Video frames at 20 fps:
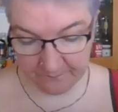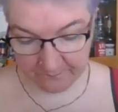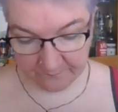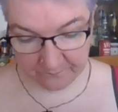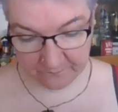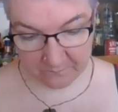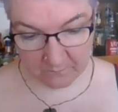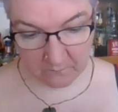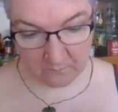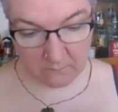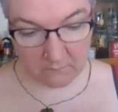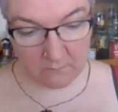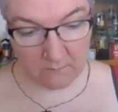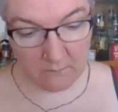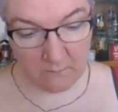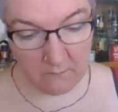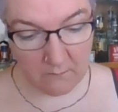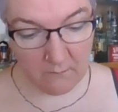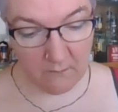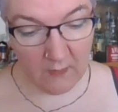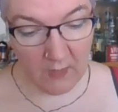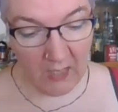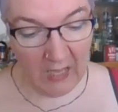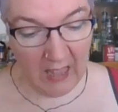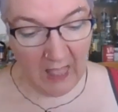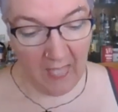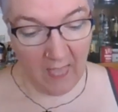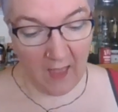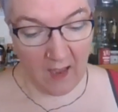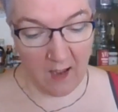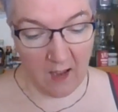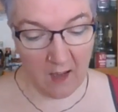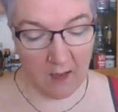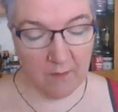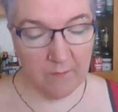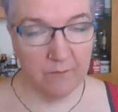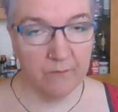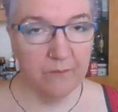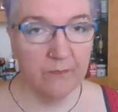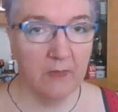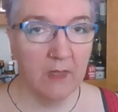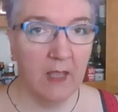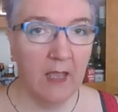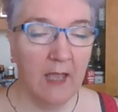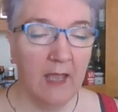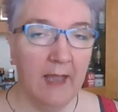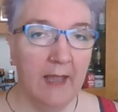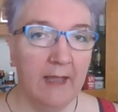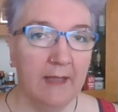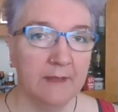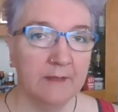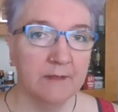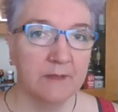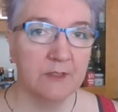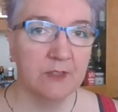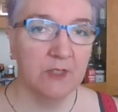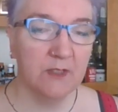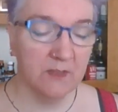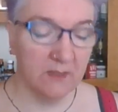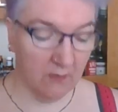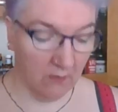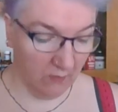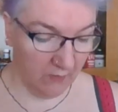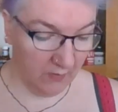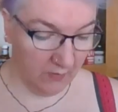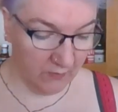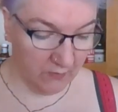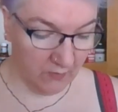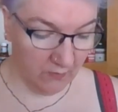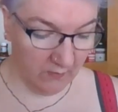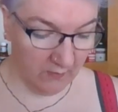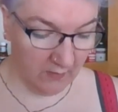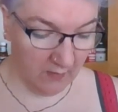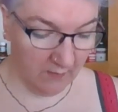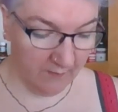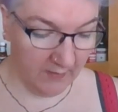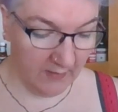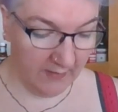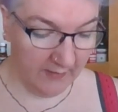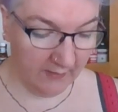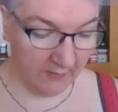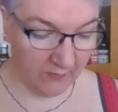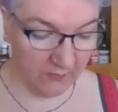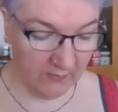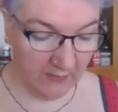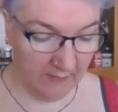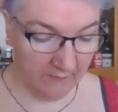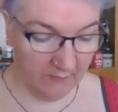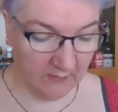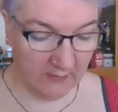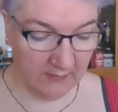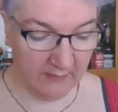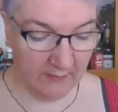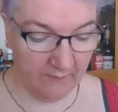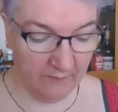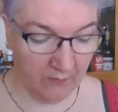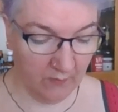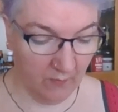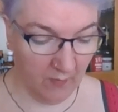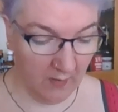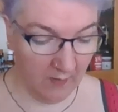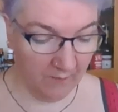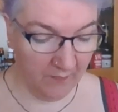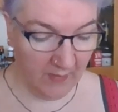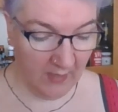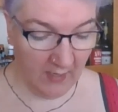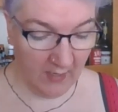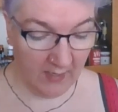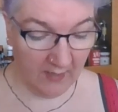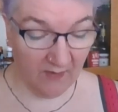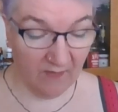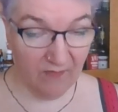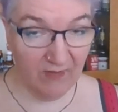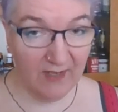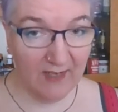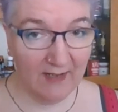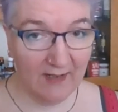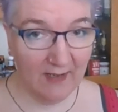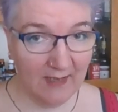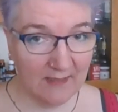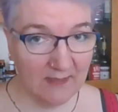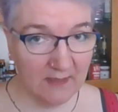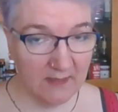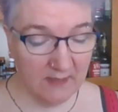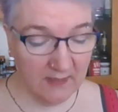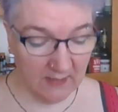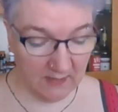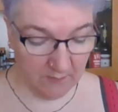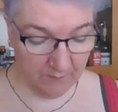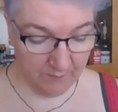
And she said, oh no, do that Hermione because you haven't done that for a while. And I'm really glad I did, because you'll see